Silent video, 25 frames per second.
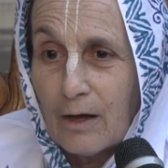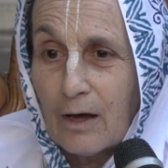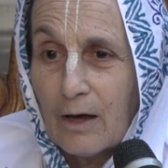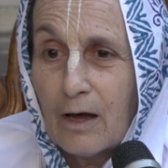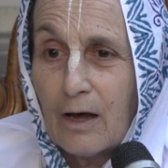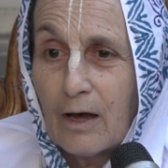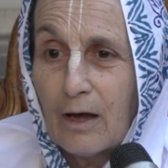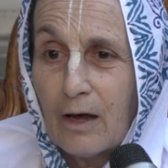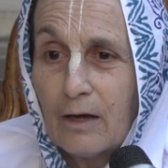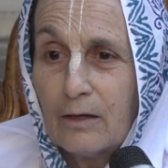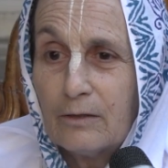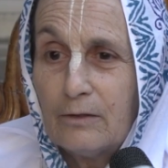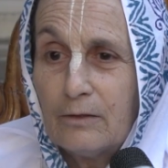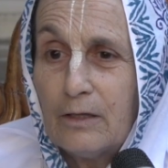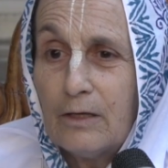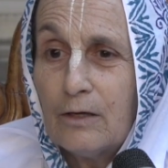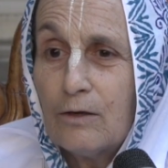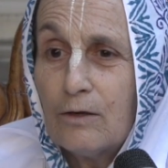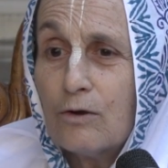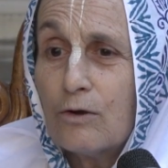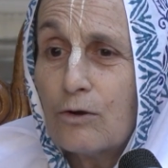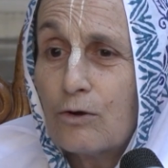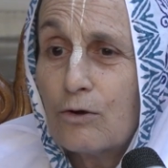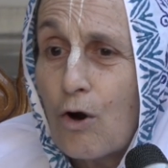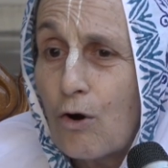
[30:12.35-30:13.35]

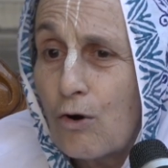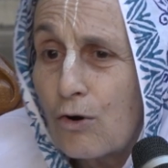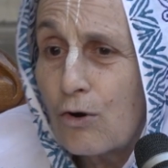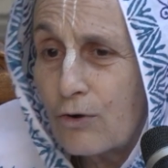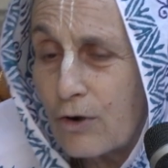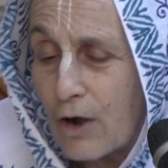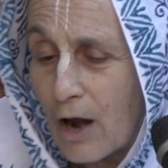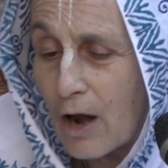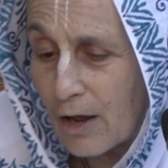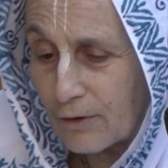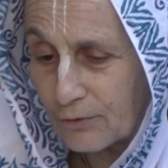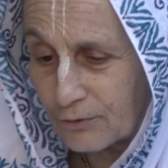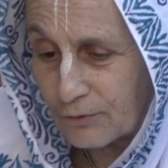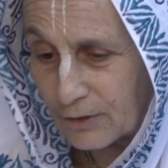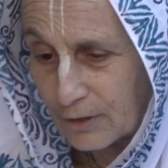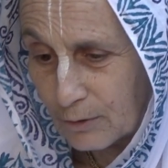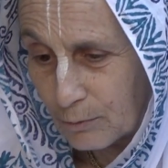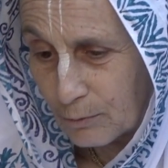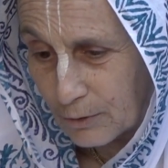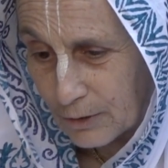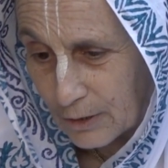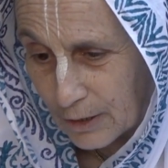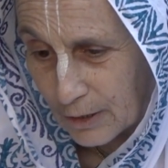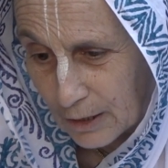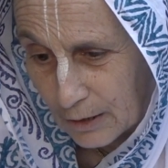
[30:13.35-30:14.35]
The gograss he
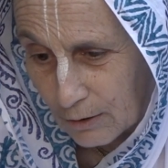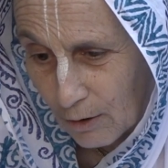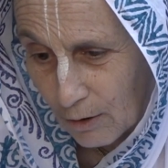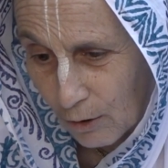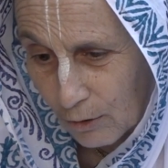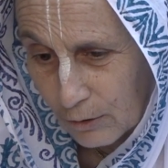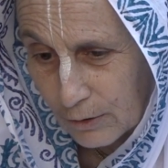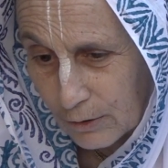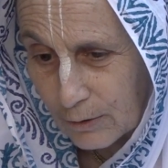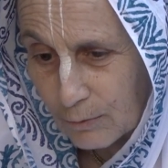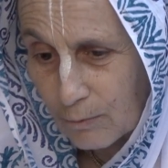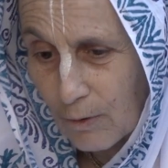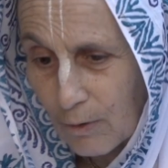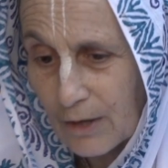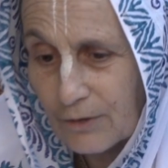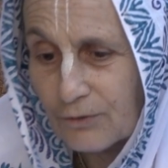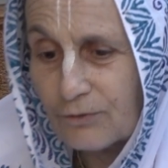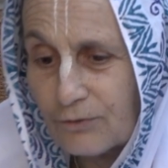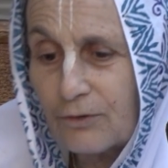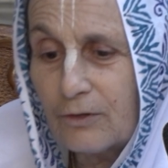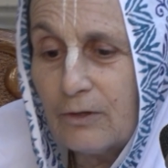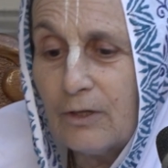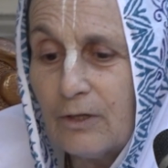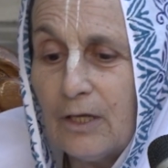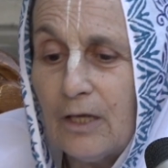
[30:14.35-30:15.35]
would eat only
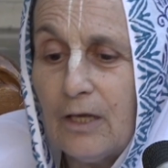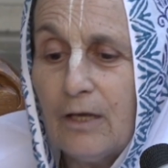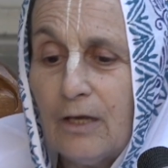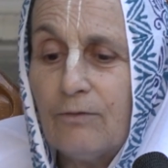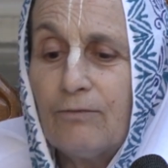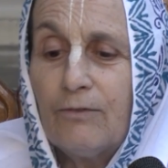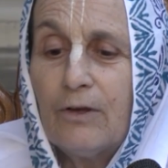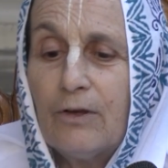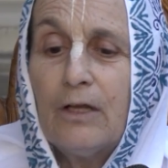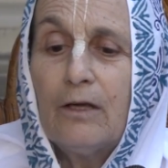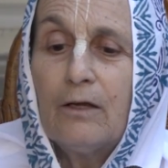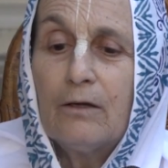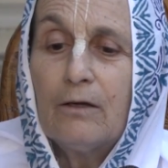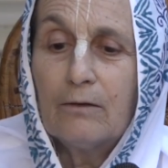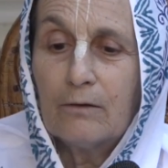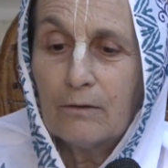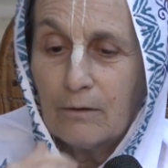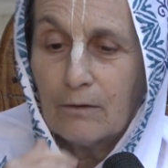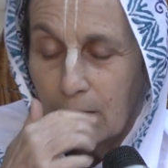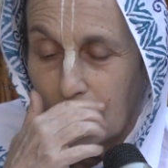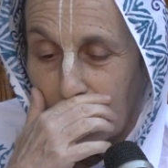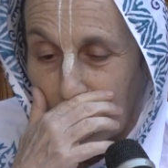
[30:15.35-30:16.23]
once in the evening,